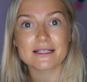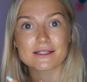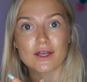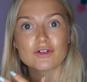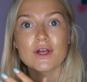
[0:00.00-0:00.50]

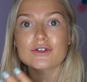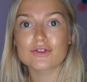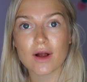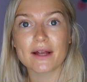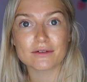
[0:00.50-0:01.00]
so
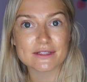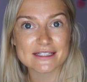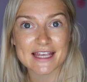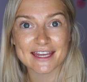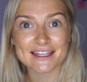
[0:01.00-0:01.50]
try not to
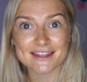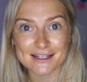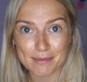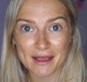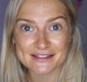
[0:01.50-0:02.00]
take
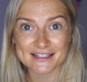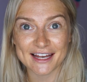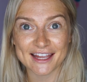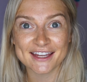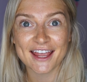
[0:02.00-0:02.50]
things
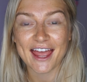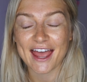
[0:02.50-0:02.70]
personally.